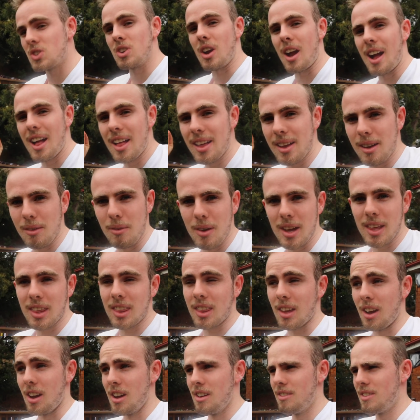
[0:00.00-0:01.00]
trialing
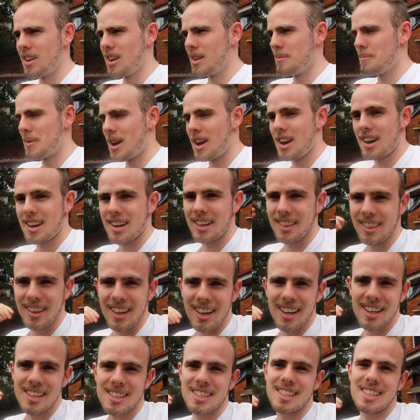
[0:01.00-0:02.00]
with over in America
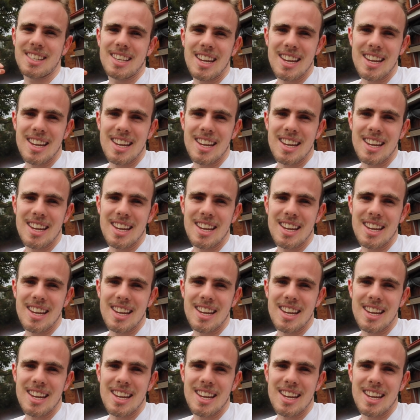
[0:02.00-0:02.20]
last